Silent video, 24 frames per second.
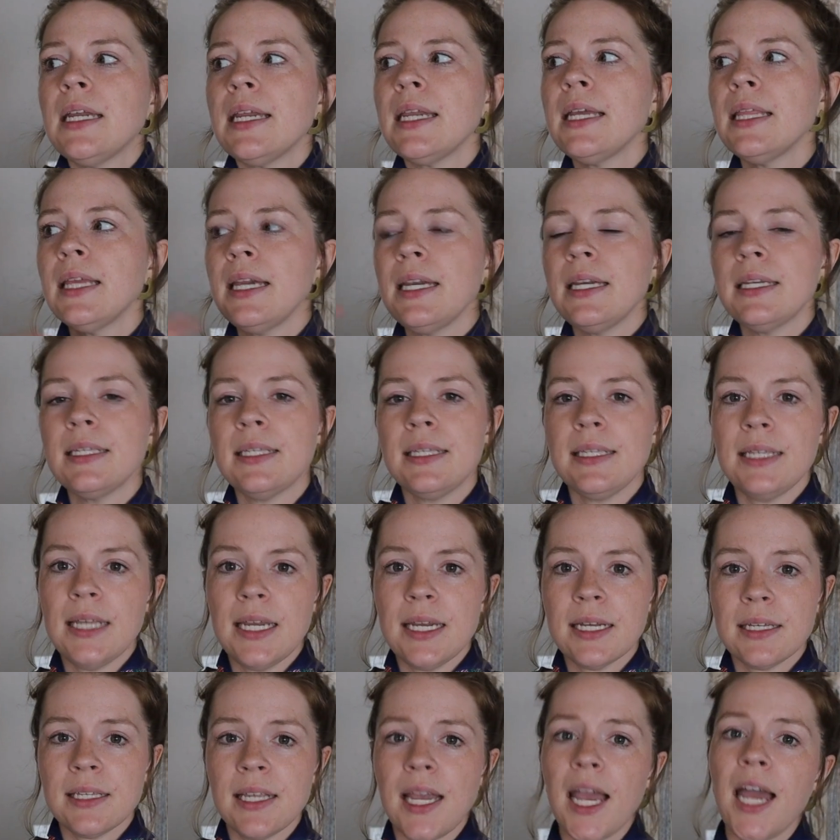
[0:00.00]
Eli is
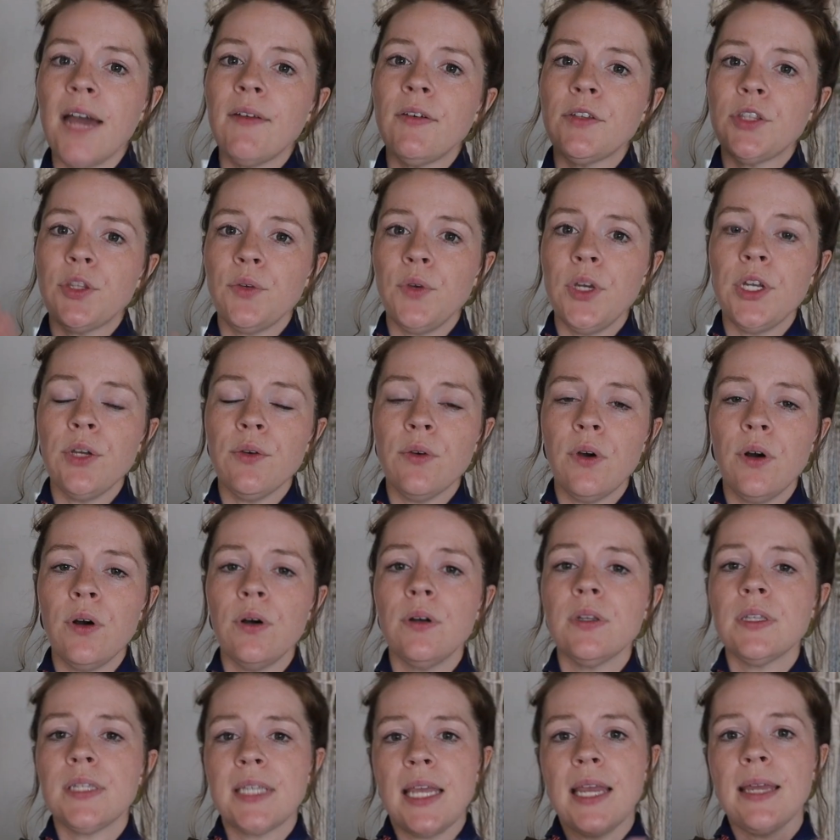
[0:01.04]
six, I have a
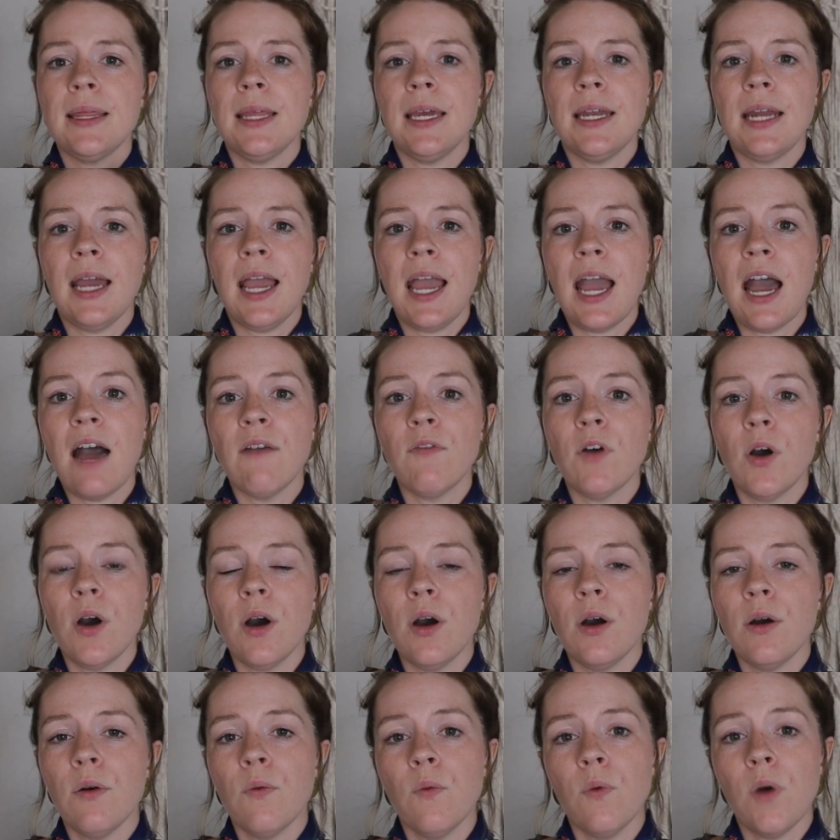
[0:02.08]
three-year-old, and then I have
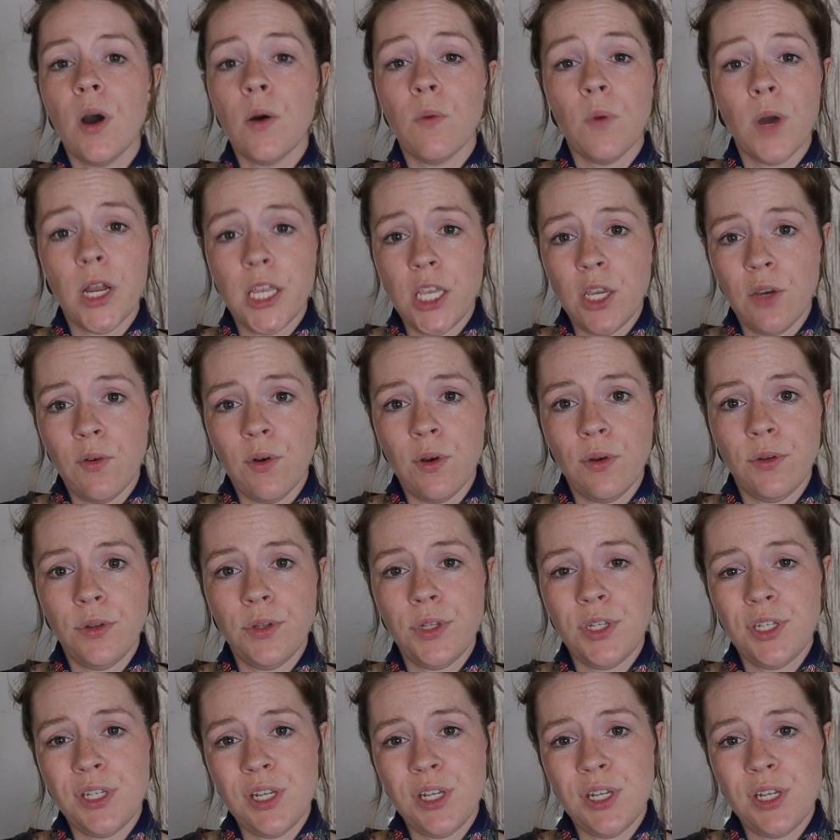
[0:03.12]
a, a one-year-old.